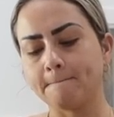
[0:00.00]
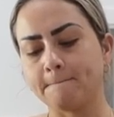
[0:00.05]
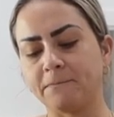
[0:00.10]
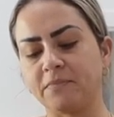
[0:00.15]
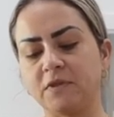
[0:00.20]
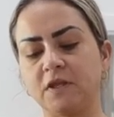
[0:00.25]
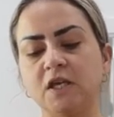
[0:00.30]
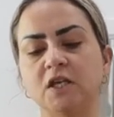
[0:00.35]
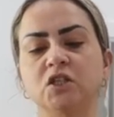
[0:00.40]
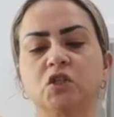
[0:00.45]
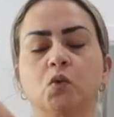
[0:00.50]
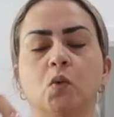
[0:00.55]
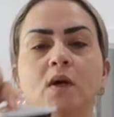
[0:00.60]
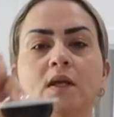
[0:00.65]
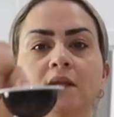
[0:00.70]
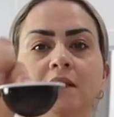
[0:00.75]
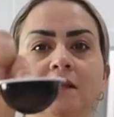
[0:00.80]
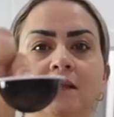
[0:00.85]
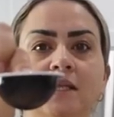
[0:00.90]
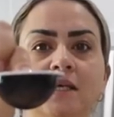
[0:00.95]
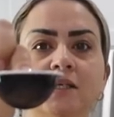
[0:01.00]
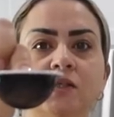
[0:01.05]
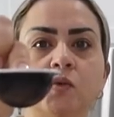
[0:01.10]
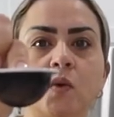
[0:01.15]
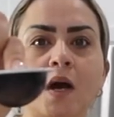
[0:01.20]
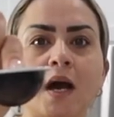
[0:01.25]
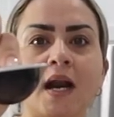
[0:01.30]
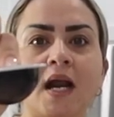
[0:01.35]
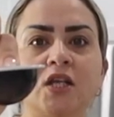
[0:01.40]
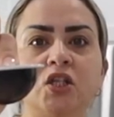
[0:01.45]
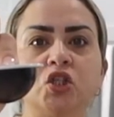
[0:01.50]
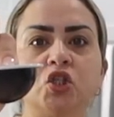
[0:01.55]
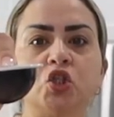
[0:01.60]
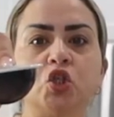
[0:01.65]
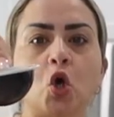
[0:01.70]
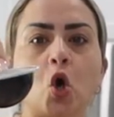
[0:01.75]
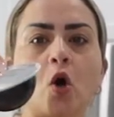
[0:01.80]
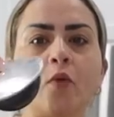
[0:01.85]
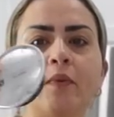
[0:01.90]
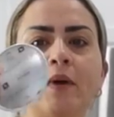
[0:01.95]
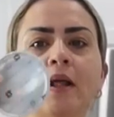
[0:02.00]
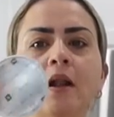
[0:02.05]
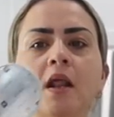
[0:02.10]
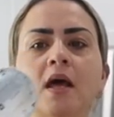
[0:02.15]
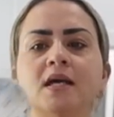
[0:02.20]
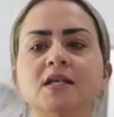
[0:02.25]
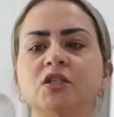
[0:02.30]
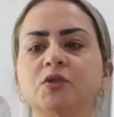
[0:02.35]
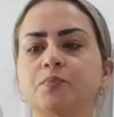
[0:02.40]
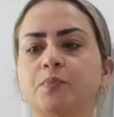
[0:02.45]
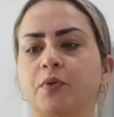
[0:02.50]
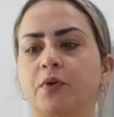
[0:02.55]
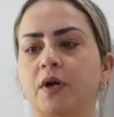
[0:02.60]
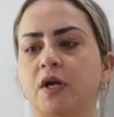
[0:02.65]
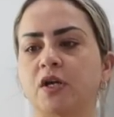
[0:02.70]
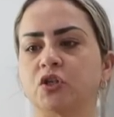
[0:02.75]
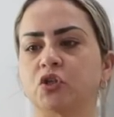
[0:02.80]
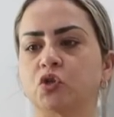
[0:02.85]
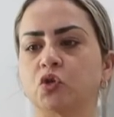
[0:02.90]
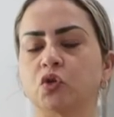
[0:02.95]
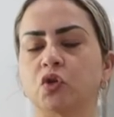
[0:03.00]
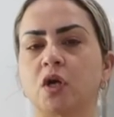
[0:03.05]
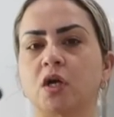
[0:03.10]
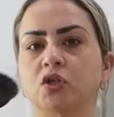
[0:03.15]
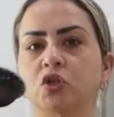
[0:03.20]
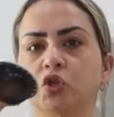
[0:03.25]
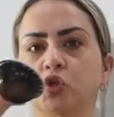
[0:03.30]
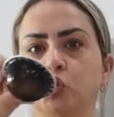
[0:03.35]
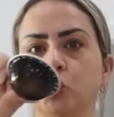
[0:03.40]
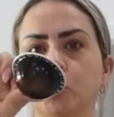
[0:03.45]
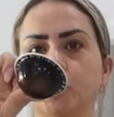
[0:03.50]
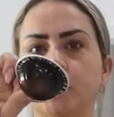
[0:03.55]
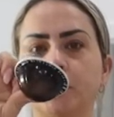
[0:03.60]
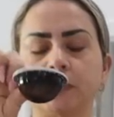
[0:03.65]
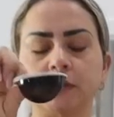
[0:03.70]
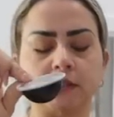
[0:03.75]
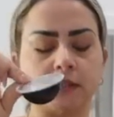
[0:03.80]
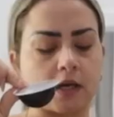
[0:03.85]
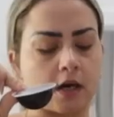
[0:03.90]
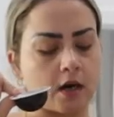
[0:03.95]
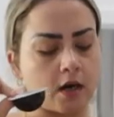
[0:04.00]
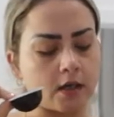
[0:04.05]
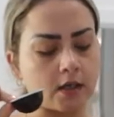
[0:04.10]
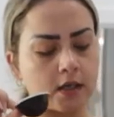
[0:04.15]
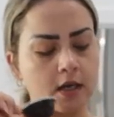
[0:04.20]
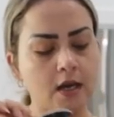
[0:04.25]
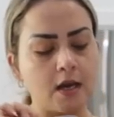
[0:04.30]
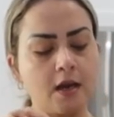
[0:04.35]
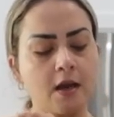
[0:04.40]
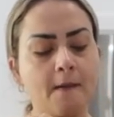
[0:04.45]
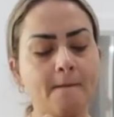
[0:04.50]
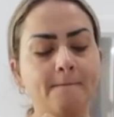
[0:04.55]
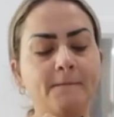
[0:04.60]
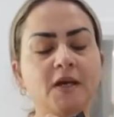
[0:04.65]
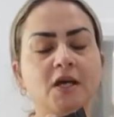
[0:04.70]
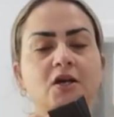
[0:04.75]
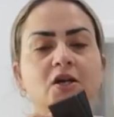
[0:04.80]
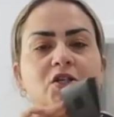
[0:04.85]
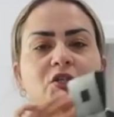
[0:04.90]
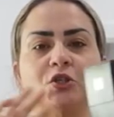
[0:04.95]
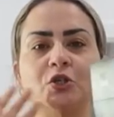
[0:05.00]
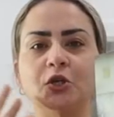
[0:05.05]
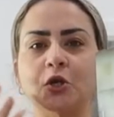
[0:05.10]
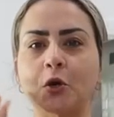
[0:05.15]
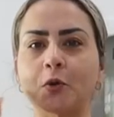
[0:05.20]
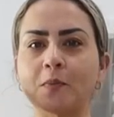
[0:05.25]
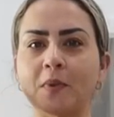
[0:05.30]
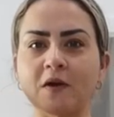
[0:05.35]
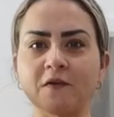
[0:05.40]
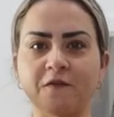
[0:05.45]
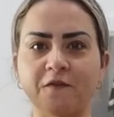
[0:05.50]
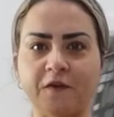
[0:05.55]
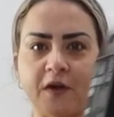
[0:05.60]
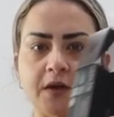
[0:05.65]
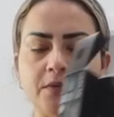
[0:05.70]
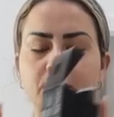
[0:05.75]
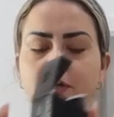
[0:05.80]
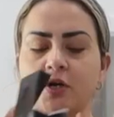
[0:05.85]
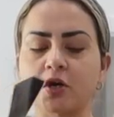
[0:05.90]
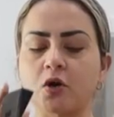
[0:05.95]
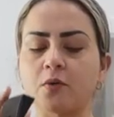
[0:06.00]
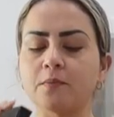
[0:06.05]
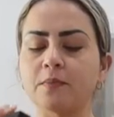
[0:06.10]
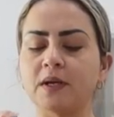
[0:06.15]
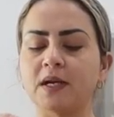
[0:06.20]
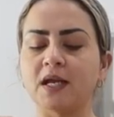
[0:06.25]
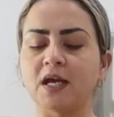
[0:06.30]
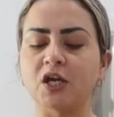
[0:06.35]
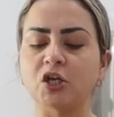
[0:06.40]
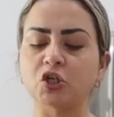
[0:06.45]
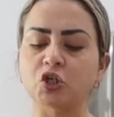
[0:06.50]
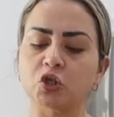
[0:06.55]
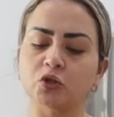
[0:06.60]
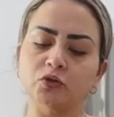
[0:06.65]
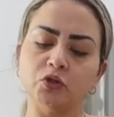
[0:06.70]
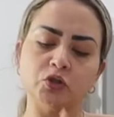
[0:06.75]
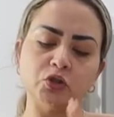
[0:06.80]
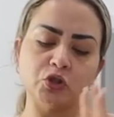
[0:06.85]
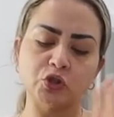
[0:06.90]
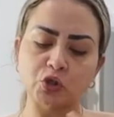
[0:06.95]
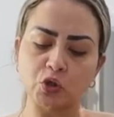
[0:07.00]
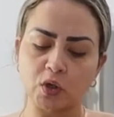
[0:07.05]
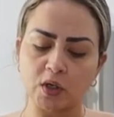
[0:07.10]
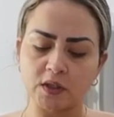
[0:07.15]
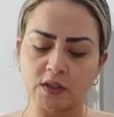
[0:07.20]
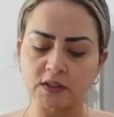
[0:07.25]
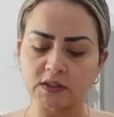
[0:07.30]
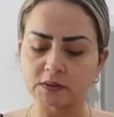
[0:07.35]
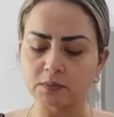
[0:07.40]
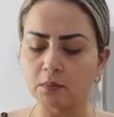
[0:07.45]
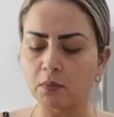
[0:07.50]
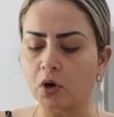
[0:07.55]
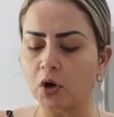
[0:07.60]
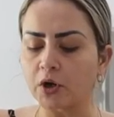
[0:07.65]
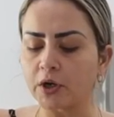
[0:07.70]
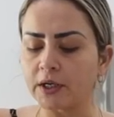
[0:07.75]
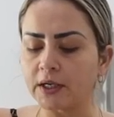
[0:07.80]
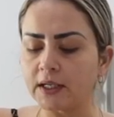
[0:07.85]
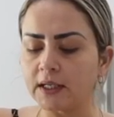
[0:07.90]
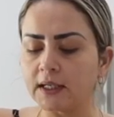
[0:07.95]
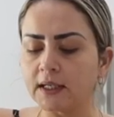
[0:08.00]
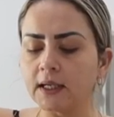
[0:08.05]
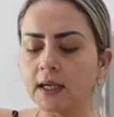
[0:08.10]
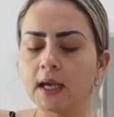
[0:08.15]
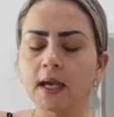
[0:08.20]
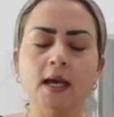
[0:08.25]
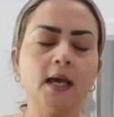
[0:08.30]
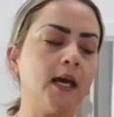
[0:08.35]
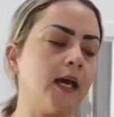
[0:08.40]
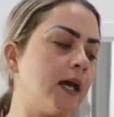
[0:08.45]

This one are a double espresso. They are super dark because you know my favorite combination. You saw it this morning.